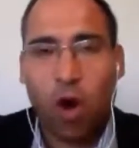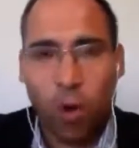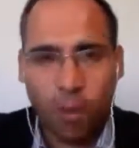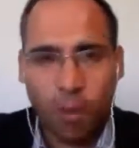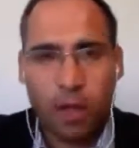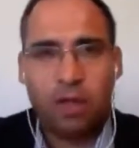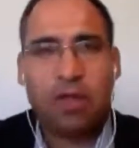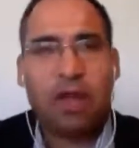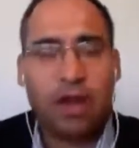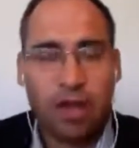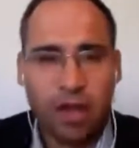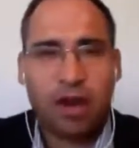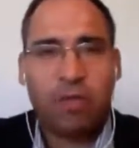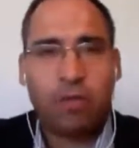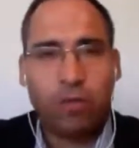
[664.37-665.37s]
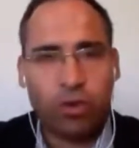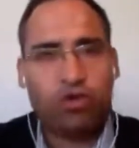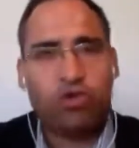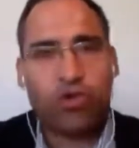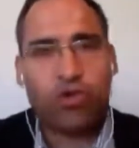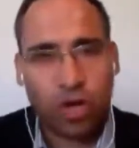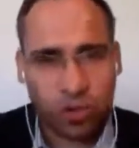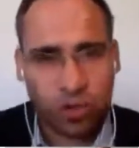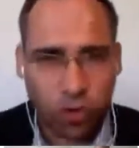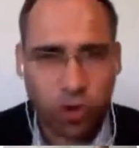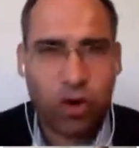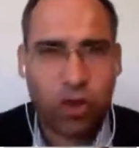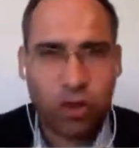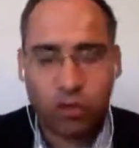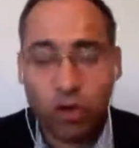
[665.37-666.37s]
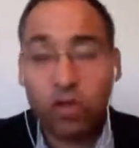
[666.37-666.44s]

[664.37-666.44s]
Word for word: open and they are more trustworthy,